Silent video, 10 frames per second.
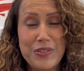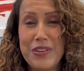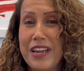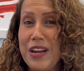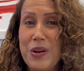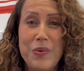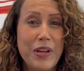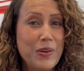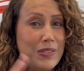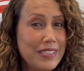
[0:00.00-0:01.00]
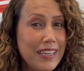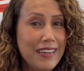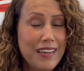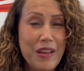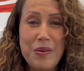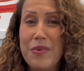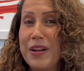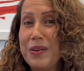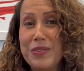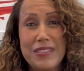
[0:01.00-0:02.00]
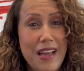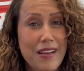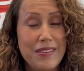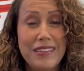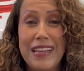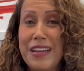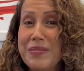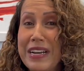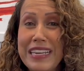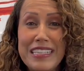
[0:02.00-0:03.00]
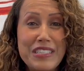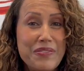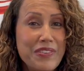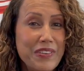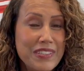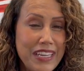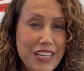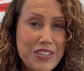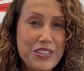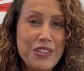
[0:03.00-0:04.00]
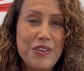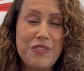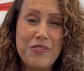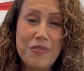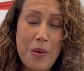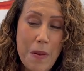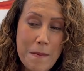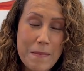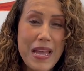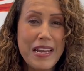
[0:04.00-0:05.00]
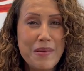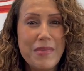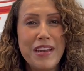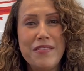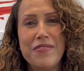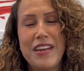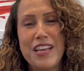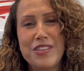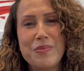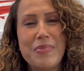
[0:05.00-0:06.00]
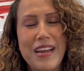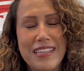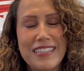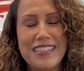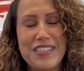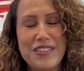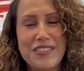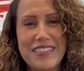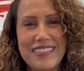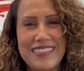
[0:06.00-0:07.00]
You got to know what goes in and what goes out. That really is the foundation of many financial planning decisions.